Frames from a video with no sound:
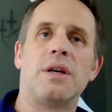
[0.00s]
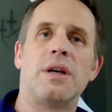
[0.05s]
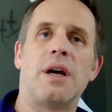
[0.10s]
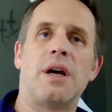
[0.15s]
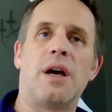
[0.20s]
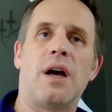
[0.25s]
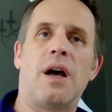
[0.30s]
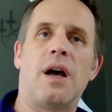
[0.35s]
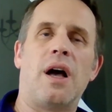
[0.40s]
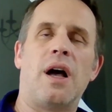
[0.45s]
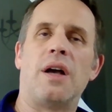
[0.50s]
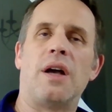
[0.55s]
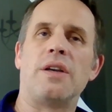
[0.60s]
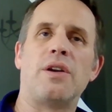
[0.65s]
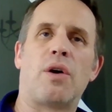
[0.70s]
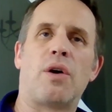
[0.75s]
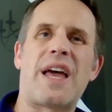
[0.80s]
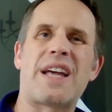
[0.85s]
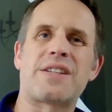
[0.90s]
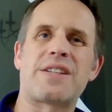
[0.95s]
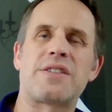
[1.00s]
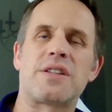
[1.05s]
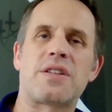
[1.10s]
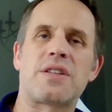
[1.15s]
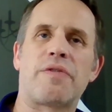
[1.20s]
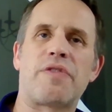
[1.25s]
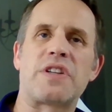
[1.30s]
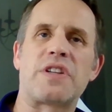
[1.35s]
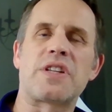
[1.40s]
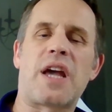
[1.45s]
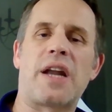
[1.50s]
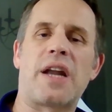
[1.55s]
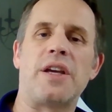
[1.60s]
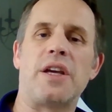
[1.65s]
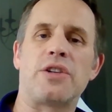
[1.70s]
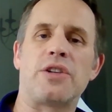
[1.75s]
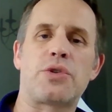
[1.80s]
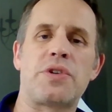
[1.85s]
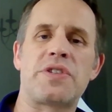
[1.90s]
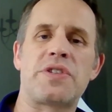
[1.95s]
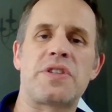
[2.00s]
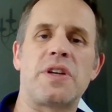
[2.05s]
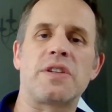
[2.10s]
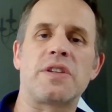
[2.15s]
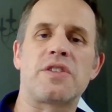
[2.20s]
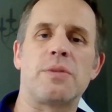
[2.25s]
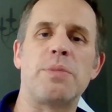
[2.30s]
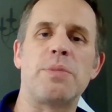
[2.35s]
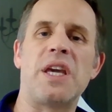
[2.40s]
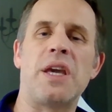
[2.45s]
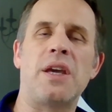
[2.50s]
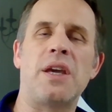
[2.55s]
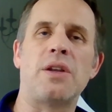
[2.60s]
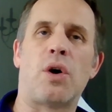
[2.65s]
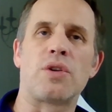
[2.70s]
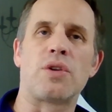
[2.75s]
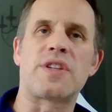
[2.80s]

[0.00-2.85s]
That's the stuff that's kind of interesting to me.